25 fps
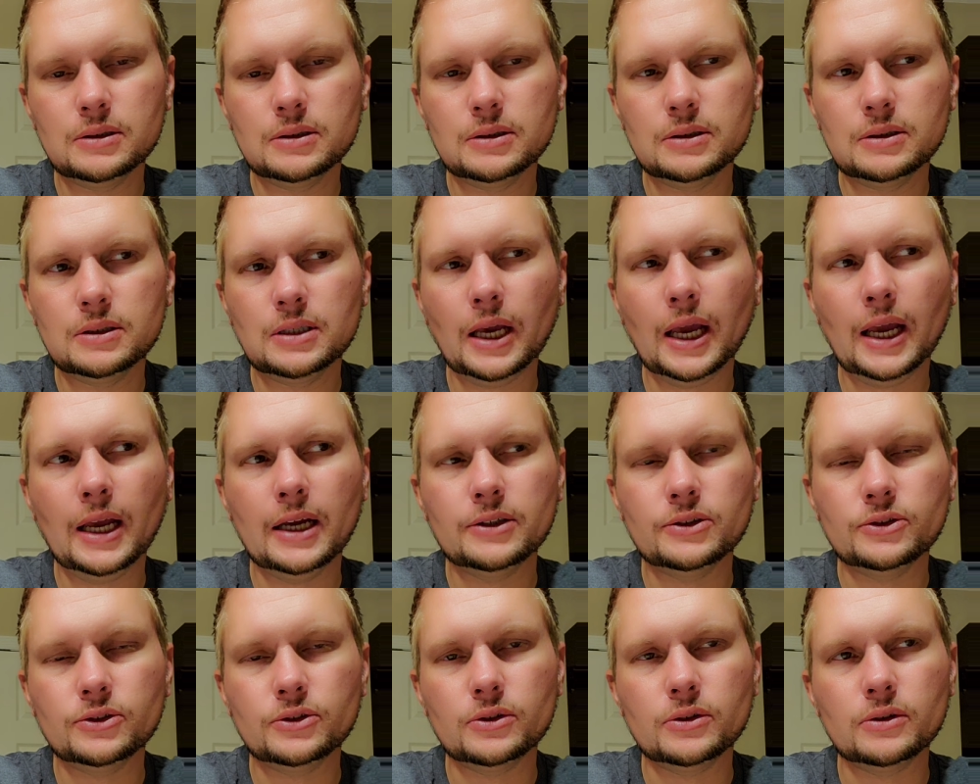
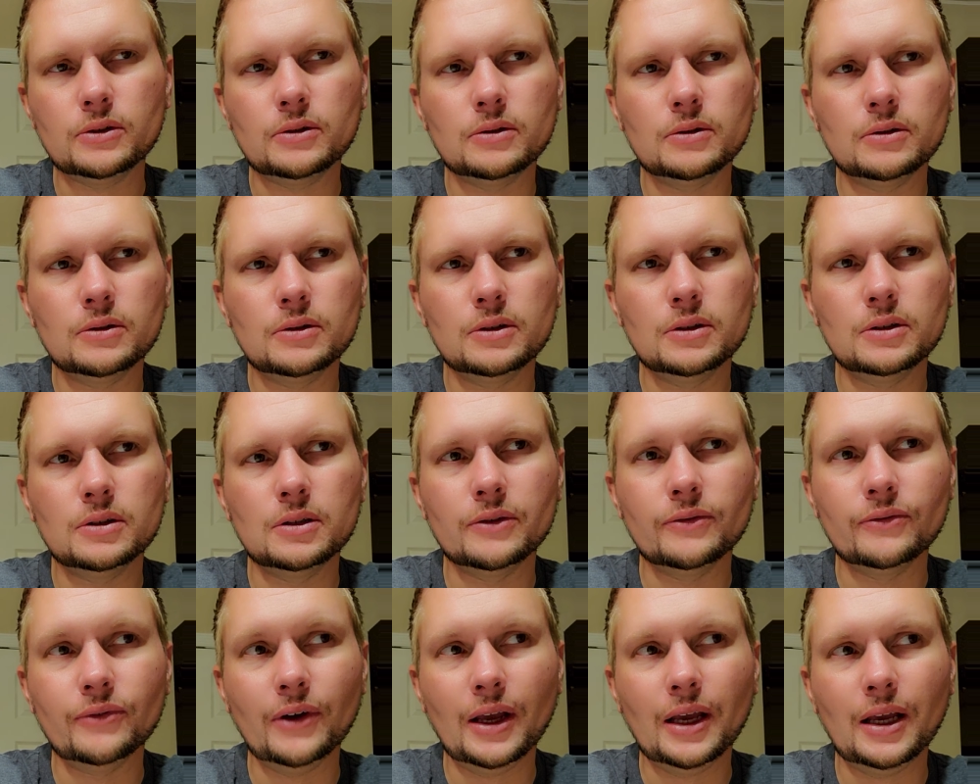cancer in the
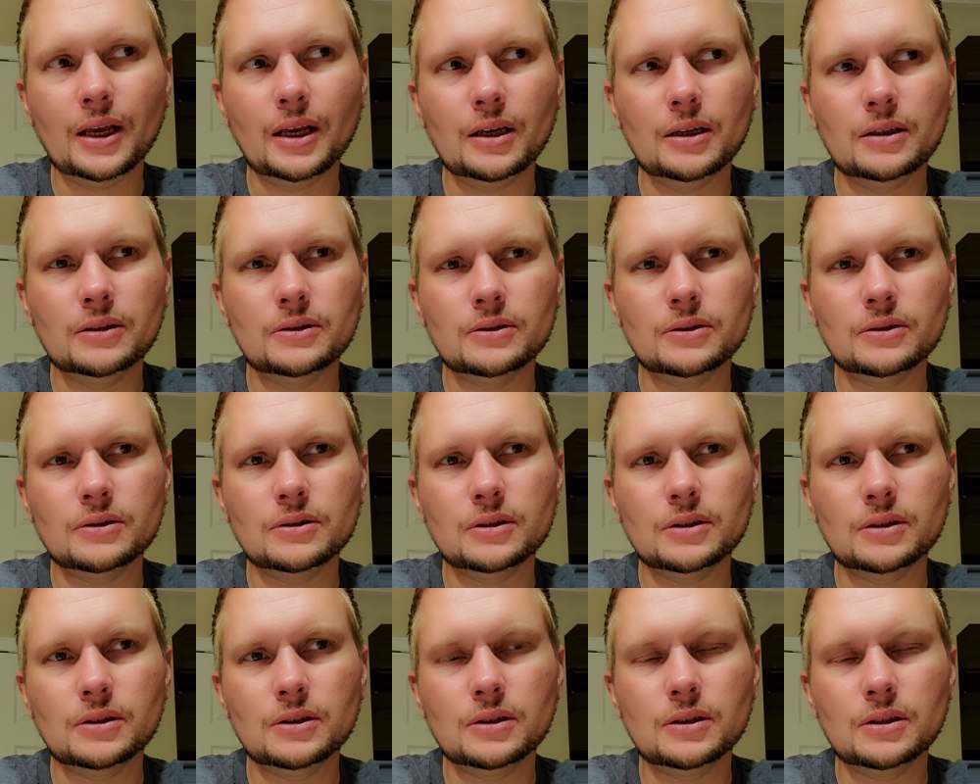veins
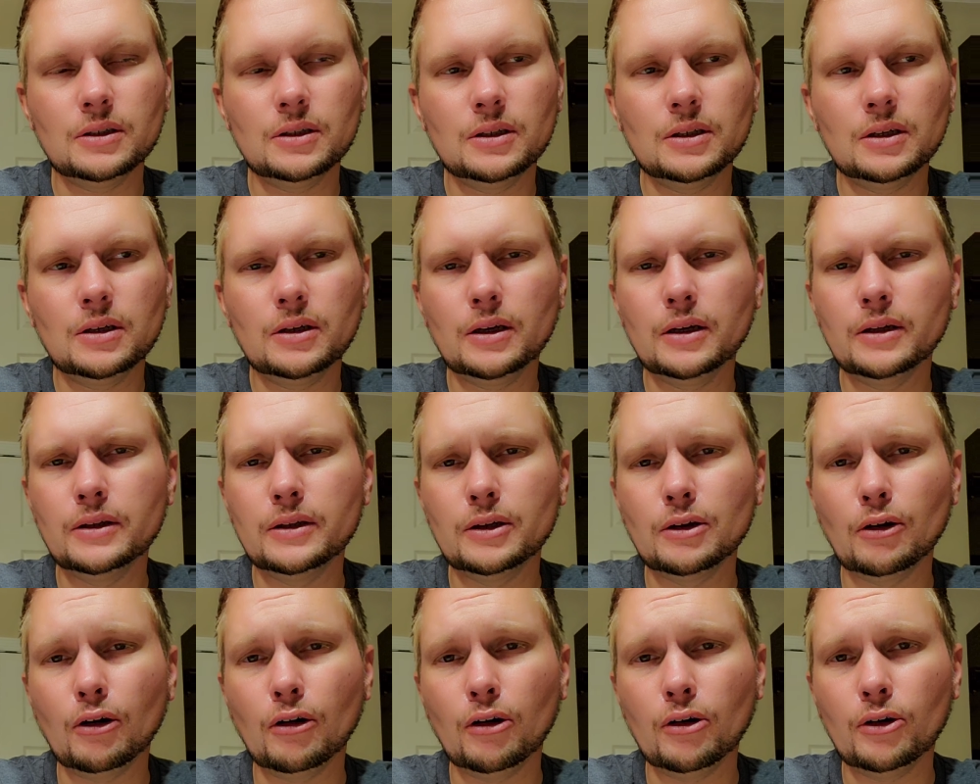and
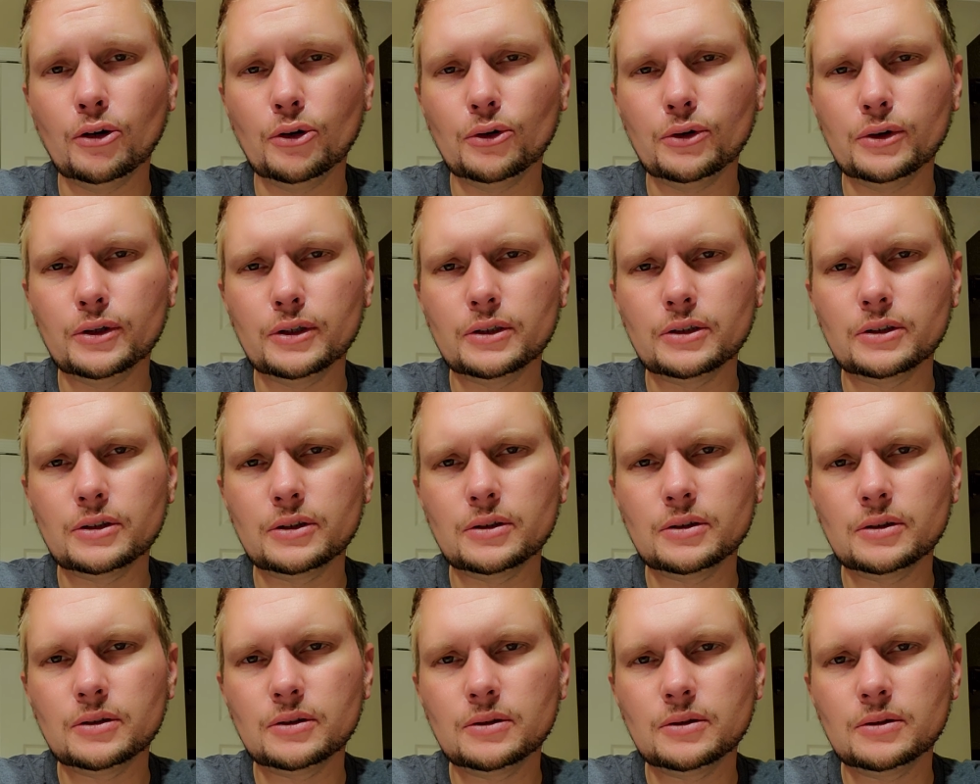the arteries
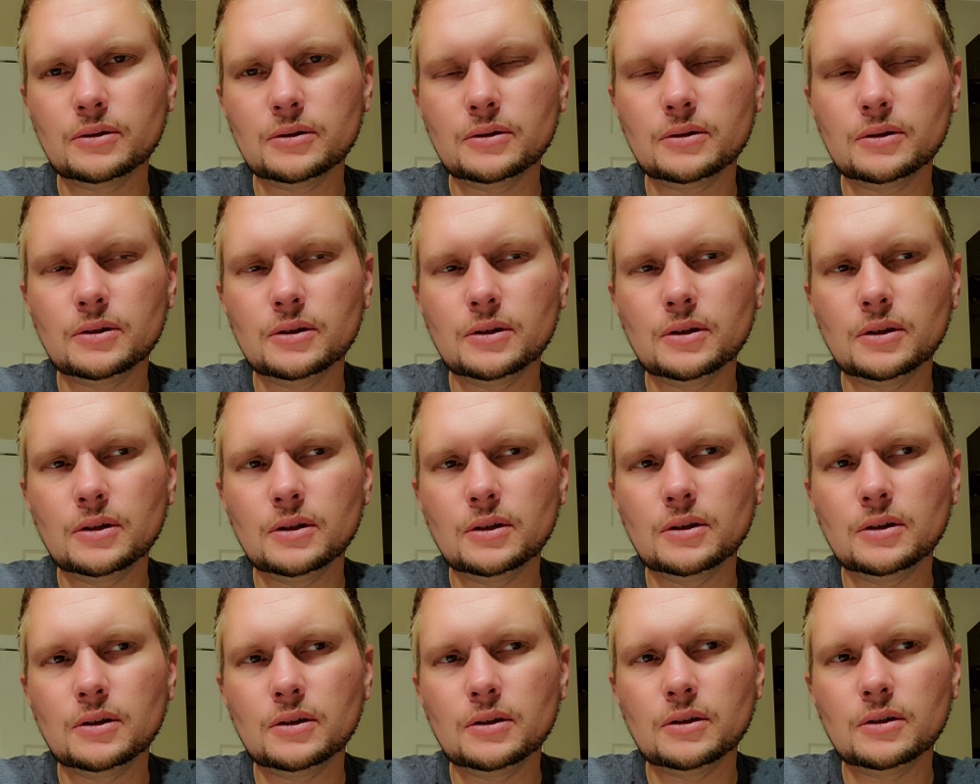
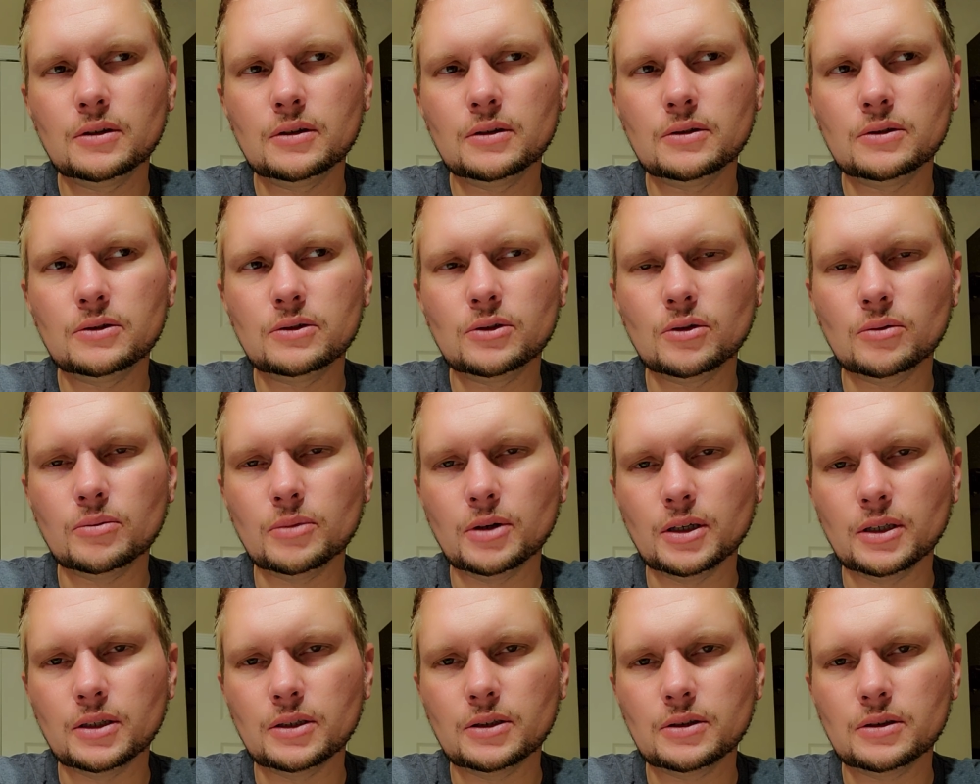so
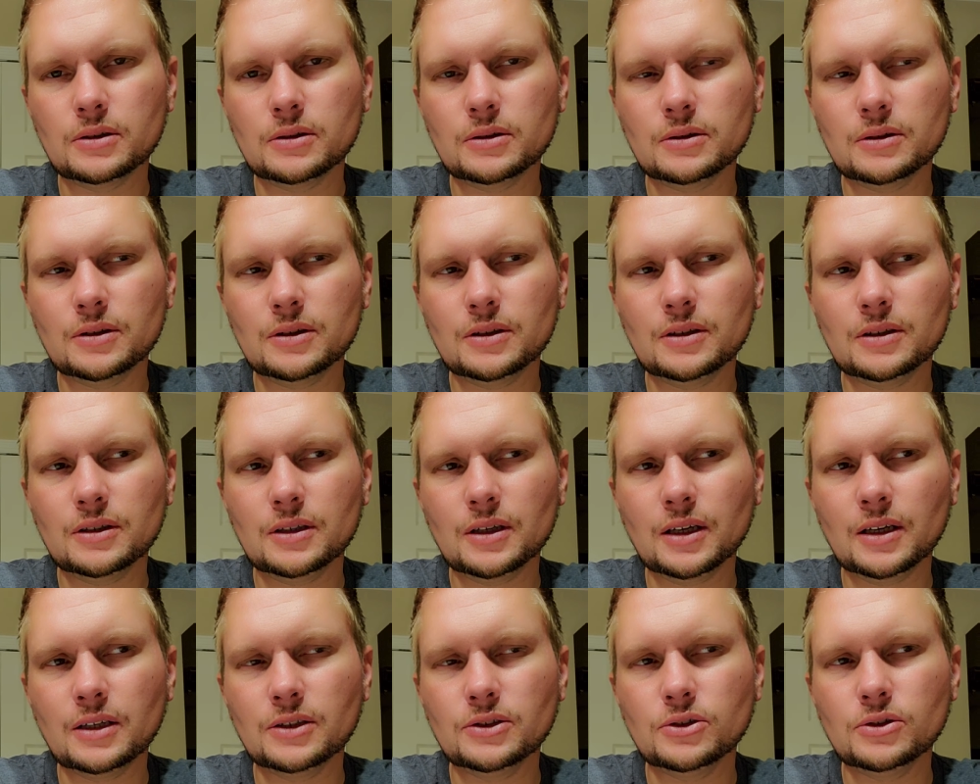much
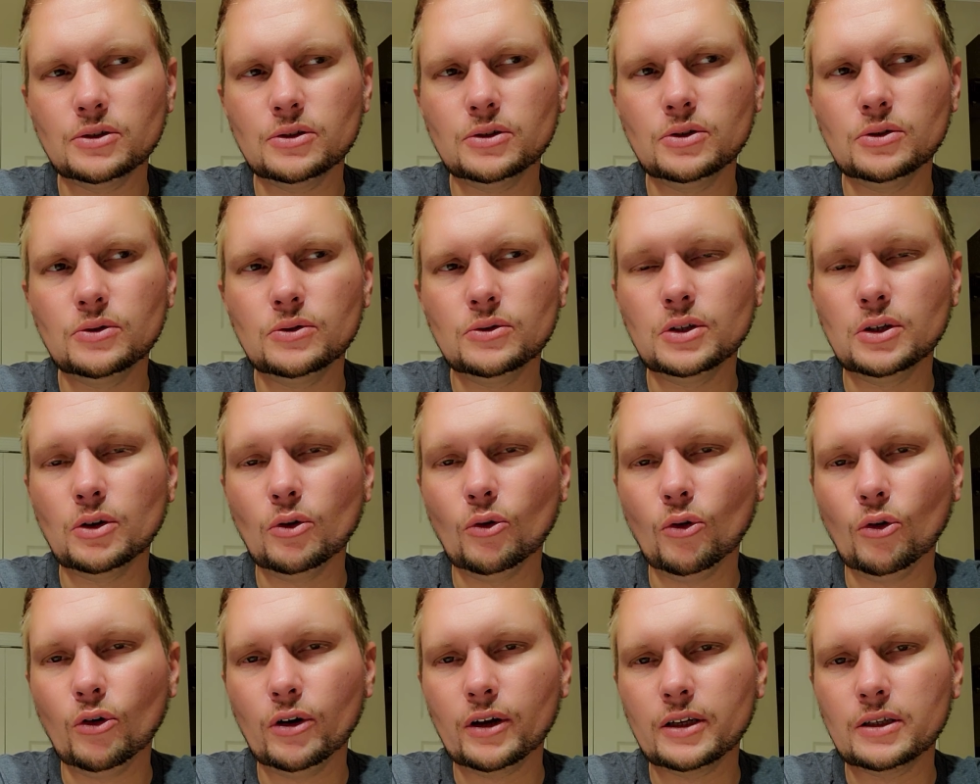as you do the
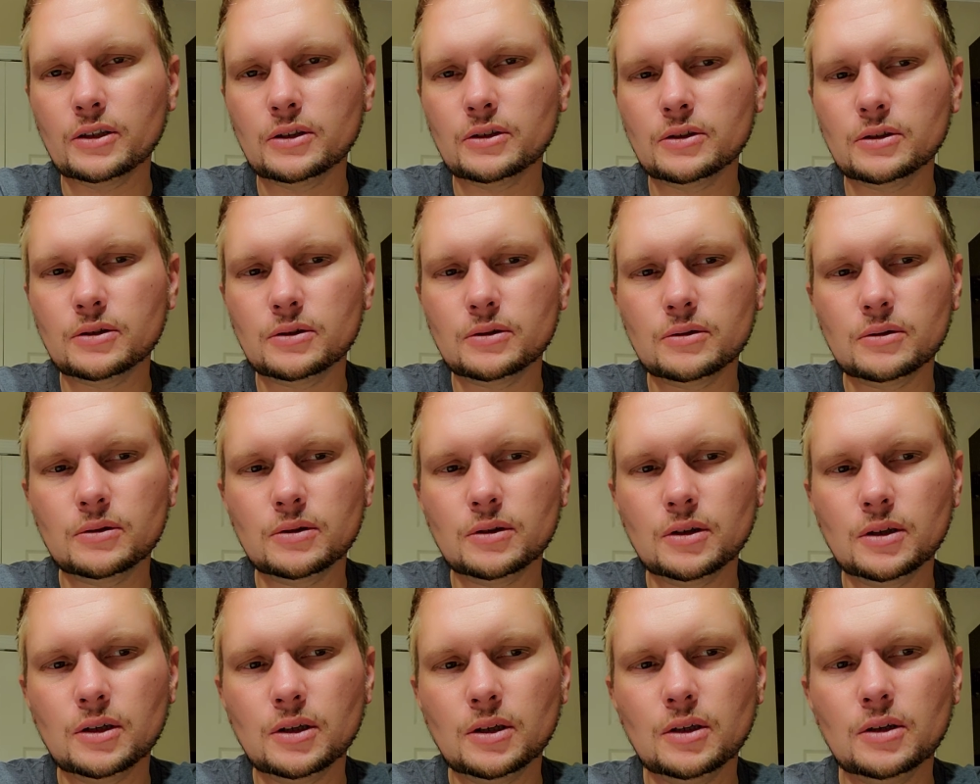organs.
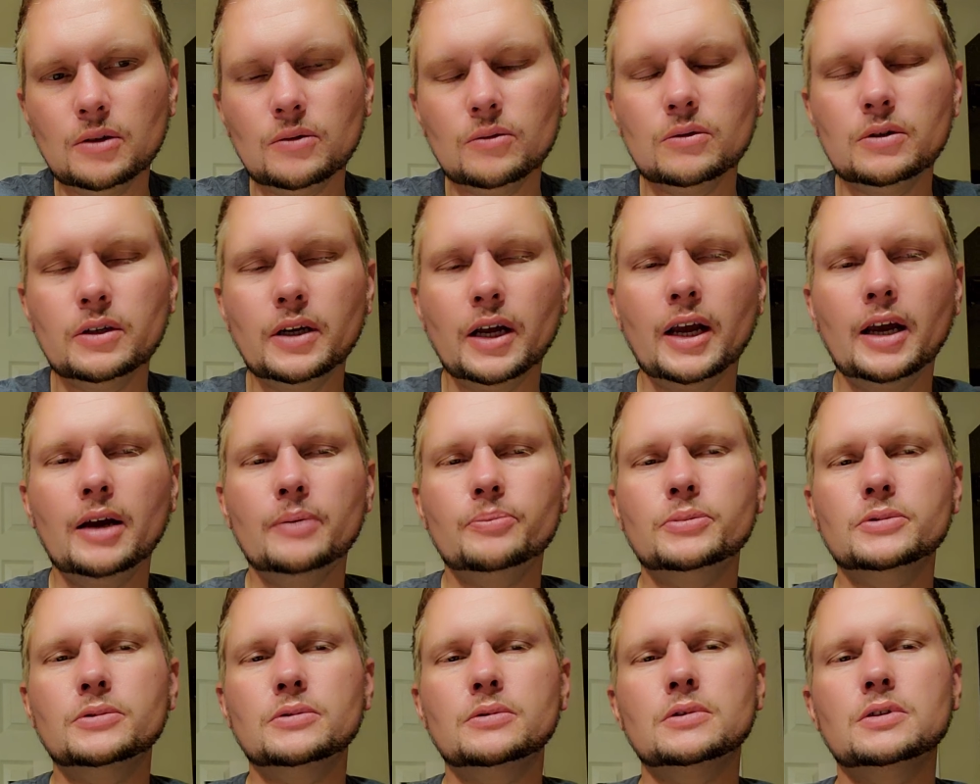What
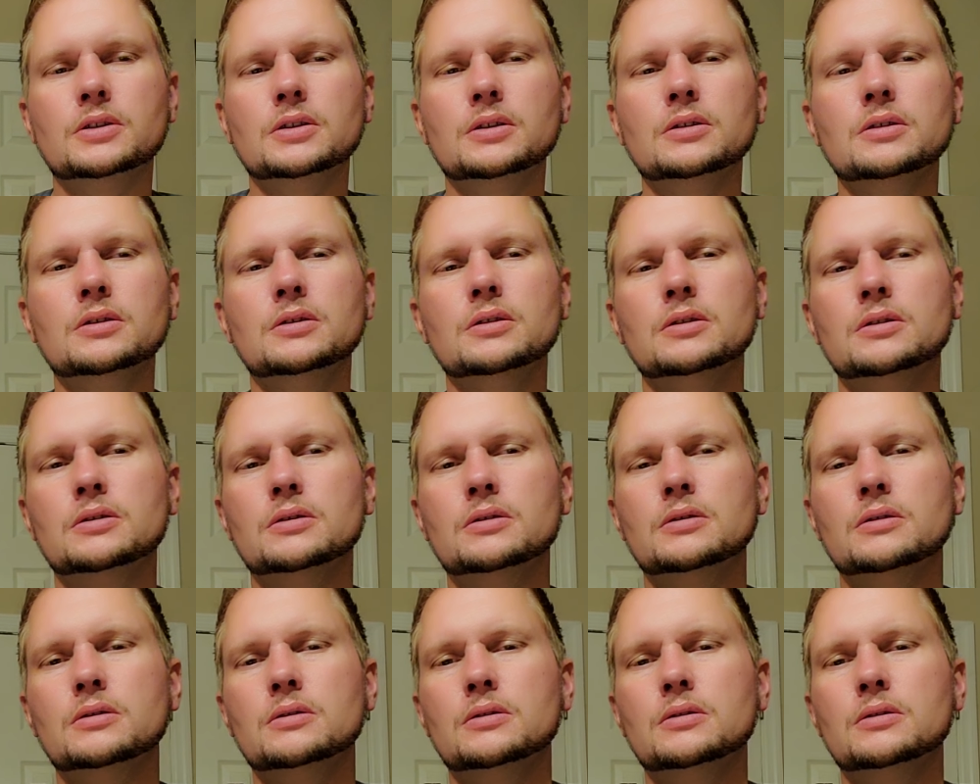happens is